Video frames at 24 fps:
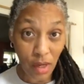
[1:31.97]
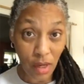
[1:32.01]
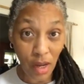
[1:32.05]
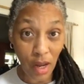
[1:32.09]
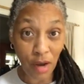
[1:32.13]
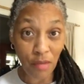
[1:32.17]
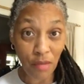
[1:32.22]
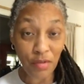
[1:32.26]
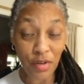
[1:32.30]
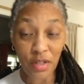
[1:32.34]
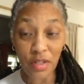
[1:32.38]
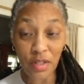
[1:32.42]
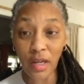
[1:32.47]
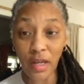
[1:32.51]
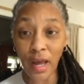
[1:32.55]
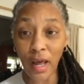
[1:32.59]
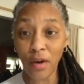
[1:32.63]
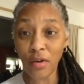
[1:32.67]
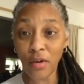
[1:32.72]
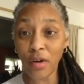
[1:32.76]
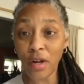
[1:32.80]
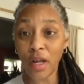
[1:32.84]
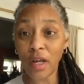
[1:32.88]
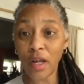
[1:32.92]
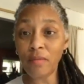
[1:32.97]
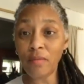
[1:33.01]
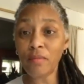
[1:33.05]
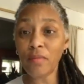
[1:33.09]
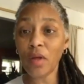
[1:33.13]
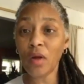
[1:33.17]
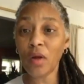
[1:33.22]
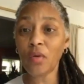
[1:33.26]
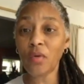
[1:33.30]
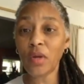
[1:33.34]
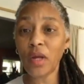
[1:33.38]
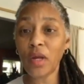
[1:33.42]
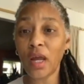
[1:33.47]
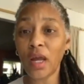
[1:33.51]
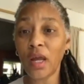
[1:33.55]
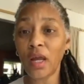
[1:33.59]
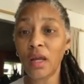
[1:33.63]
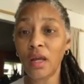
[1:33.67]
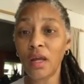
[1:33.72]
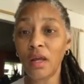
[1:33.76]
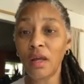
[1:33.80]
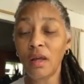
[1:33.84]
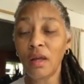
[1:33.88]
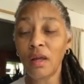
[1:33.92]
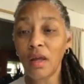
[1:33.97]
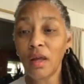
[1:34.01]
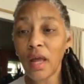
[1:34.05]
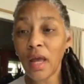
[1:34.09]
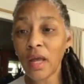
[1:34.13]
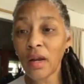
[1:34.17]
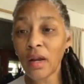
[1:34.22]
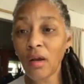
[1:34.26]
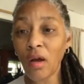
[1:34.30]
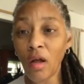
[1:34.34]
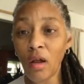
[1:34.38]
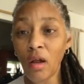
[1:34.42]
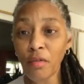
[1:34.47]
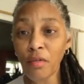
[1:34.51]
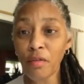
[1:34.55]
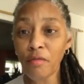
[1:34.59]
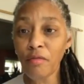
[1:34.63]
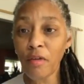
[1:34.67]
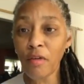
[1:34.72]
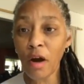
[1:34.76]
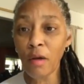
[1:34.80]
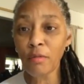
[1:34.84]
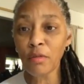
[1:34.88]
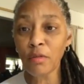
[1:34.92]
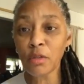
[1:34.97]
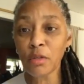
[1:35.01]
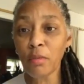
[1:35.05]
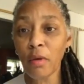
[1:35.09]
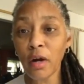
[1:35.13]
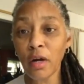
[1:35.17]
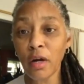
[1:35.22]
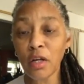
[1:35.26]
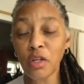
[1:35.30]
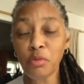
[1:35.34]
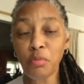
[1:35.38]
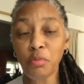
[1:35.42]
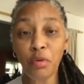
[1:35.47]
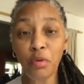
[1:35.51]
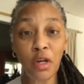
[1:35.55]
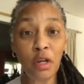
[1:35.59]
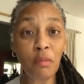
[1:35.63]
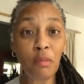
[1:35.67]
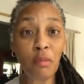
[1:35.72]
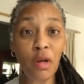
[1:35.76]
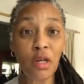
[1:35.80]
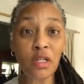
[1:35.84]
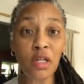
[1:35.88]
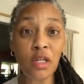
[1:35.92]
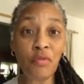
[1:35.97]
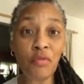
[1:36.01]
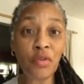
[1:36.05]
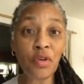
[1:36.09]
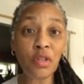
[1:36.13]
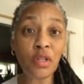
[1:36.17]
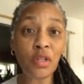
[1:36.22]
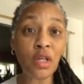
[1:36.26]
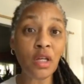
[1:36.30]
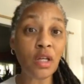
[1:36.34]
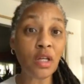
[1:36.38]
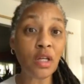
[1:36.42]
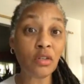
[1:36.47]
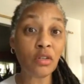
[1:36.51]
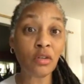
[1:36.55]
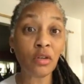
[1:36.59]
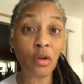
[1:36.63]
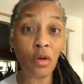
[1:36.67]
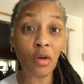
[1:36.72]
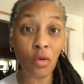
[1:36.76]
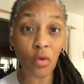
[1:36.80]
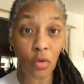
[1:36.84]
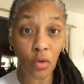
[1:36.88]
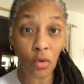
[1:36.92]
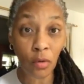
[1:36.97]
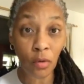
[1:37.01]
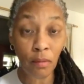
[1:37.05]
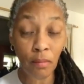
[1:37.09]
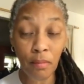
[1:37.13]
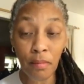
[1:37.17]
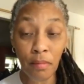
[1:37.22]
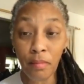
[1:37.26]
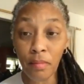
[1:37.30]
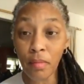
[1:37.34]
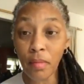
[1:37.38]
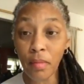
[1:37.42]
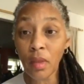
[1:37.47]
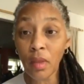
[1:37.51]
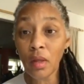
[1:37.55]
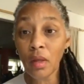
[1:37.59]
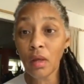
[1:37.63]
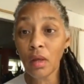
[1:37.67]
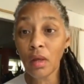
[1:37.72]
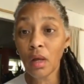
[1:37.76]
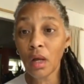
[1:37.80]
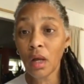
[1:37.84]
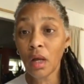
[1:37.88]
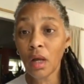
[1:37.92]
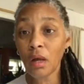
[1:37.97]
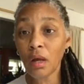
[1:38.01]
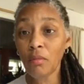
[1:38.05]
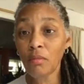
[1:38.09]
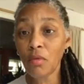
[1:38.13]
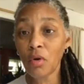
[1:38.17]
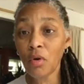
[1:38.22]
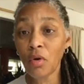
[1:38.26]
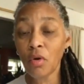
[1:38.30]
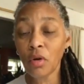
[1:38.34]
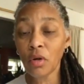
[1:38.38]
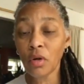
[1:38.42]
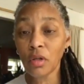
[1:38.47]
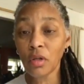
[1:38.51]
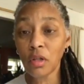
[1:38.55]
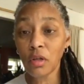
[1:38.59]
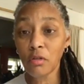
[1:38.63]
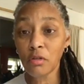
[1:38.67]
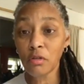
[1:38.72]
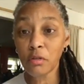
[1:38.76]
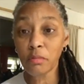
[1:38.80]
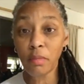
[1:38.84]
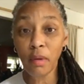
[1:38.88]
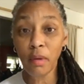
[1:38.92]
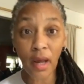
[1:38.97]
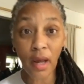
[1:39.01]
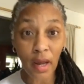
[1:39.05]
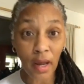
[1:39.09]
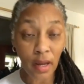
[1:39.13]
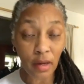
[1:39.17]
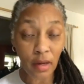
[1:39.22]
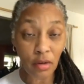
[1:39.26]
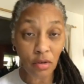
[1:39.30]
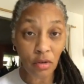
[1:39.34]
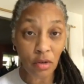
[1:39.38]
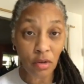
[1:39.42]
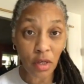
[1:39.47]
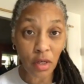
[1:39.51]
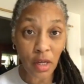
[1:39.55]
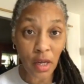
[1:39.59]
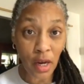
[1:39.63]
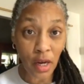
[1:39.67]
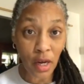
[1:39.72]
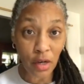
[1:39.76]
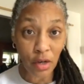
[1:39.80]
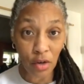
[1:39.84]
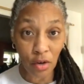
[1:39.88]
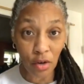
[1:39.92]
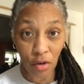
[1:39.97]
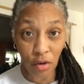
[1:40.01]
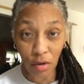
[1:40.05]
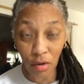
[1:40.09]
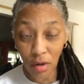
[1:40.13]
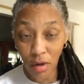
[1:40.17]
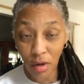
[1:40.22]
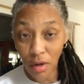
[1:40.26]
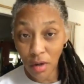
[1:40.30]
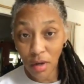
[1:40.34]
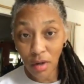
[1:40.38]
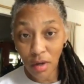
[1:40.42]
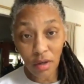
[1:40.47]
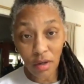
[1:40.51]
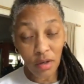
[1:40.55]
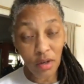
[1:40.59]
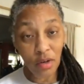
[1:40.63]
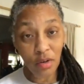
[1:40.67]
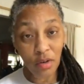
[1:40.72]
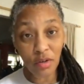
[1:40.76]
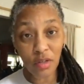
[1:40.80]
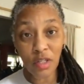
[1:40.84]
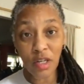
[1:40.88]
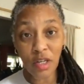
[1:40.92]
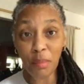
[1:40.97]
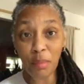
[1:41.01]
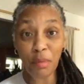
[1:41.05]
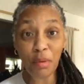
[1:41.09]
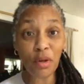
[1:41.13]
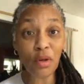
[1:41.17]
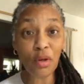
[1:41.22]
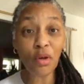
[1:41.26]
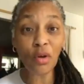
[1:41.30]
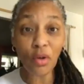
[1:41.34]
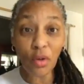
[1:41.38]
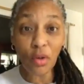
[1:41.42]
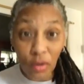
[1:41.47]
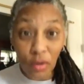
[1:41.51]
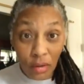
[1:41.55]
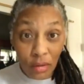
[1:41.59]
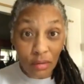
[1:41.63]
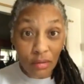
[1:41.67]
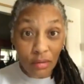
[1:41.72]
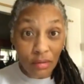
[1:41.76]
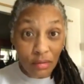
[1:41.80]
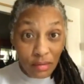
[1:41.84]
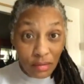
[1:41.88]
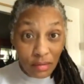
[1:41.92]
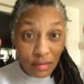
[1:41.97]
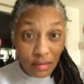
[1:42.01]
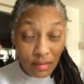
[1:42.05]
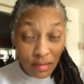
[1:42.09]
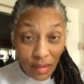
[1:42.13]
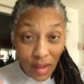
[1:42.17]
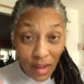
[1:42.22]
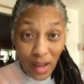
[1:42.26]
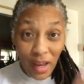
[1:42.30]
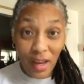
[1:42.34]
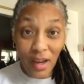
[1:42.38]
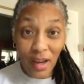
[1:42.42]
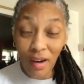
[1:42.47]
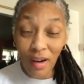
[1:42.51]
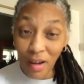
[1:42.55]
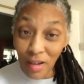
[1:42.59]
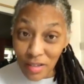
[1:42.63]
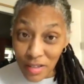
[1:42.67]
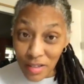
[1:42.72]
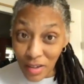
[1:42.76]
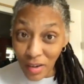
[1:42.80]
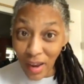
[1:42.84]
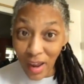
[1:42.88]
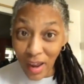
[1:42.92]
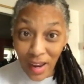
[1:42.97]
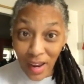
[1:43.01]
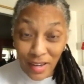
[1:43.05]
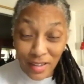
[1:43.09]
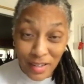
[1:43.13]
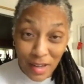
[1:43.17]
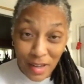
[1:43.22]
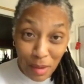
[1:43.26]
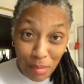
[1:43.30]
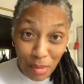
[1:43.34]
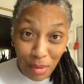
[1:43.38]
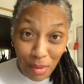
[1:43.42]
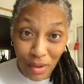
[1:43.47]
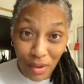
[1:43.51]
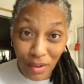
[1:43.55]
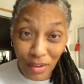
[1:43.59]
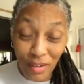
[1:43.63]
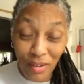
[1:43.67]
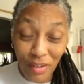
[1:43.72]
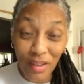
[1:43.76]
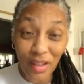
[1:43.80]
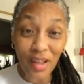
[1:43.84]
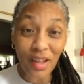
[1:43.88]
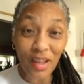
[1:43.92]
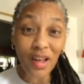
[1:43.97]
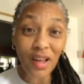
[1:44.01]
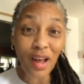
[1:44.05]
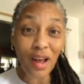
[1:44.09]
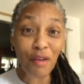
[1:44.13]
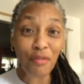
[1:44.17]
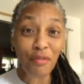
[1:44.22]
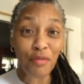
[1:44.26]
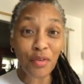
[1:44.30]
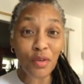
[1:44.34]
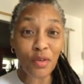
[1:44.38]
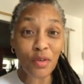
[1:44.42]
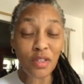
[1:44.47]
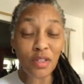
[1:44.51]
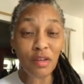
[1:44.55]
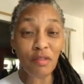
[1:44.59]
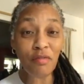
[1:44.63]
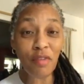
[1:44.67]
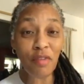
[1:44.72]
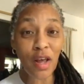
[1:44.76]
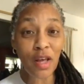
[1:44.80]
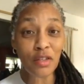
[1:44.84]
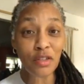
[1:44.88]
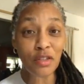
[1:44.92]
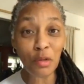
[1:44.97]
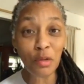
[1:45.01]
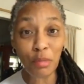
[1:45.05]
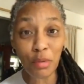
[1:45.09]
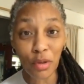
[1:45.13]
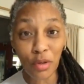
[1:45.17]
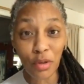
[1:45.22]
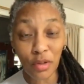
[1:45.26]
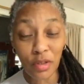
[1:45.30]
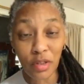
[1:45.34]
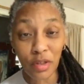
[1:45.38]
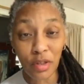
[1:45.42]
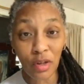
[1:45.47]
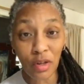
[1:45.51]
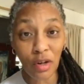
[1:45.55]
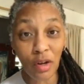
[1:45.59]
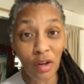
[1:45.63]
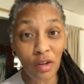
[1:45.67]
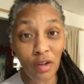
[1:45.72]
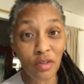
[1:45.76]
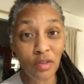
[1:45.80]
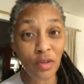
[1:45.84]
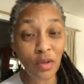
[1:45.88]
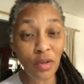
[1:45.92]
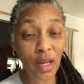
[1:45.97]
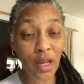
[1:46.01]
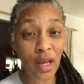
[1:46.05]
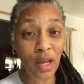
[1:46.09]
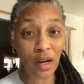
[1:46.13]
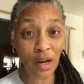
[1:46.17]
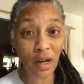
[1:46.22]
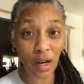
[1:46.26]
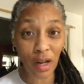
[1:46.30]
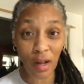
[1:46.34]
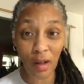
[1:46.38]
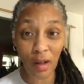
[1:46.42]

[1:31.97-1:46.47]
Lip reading: every Saturday, okay? And all the farmers markets, pretty much everything is local or close by. You can get your typical and also atypical fruits and vegetables. You can also get